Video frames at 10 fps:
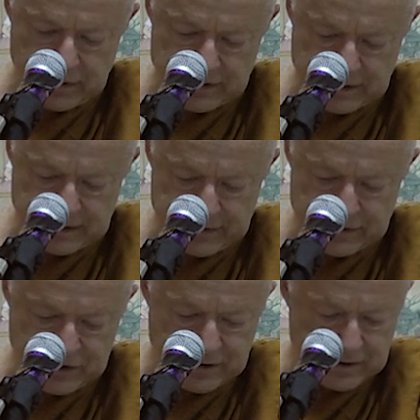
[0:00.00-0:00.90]
Buddhist
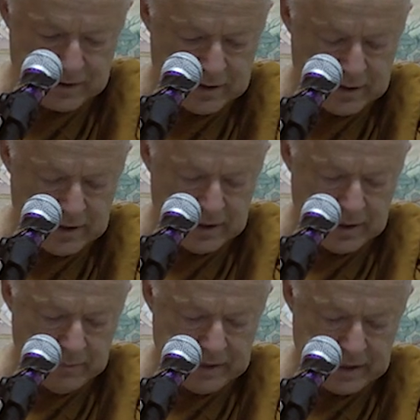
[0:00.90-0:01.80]
literature,
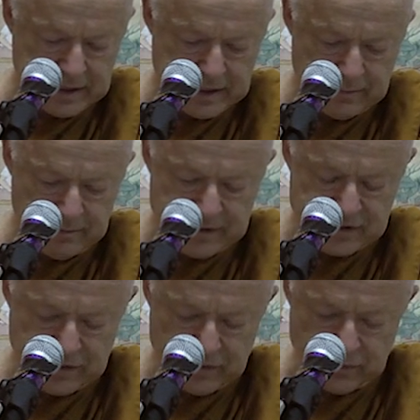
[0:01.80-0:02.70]
but then I get
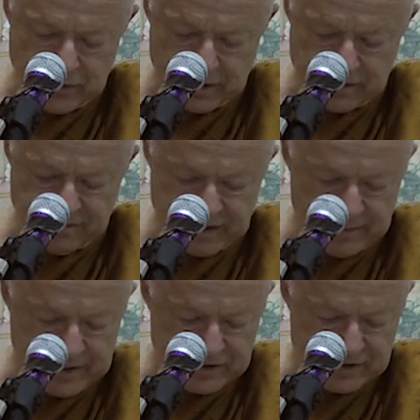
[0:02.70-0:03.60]
busy with work,
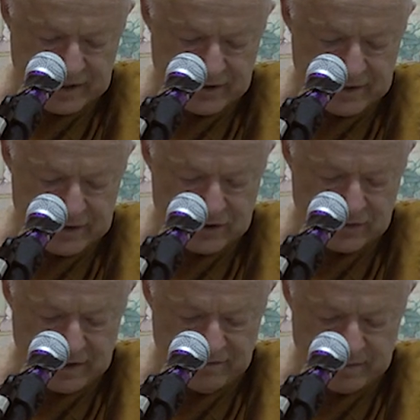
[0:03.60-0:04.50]
family, etc., and
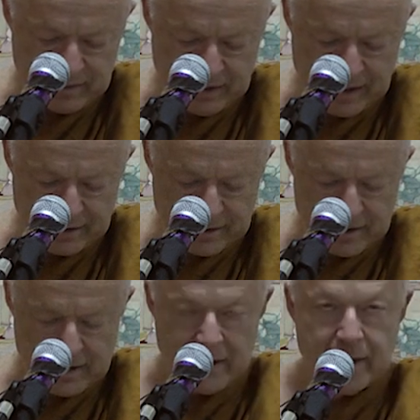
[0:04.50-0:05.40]
stray from the path.
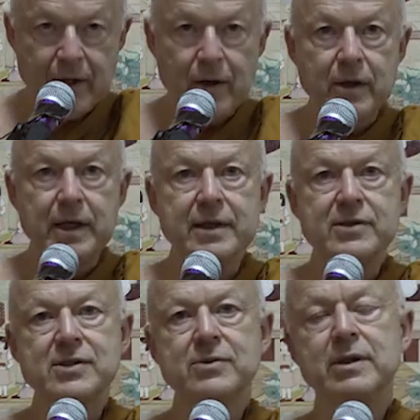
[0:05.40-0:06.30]
Okay,
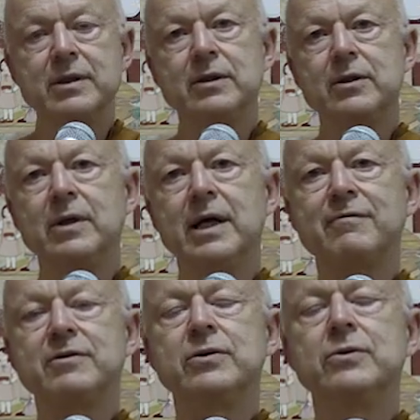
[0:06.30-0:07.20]
this is when you
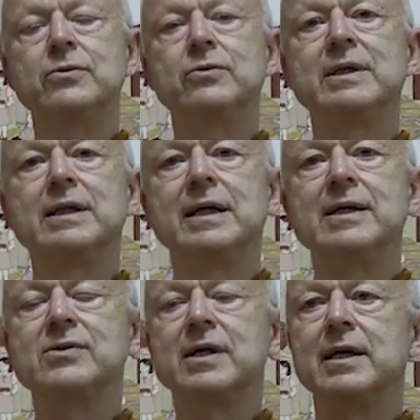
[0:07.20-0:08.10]
have to
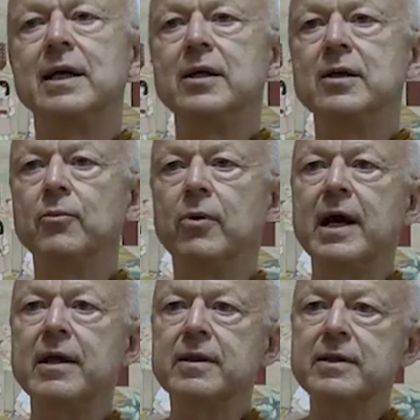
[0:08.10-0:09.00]
realize okay, your
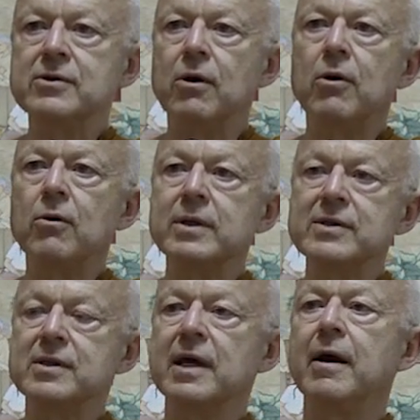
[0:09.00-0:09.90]
breath is
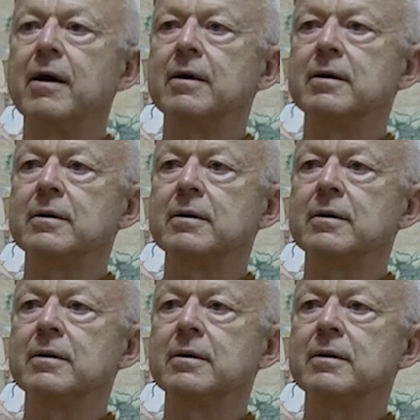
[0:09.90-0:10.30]
always there.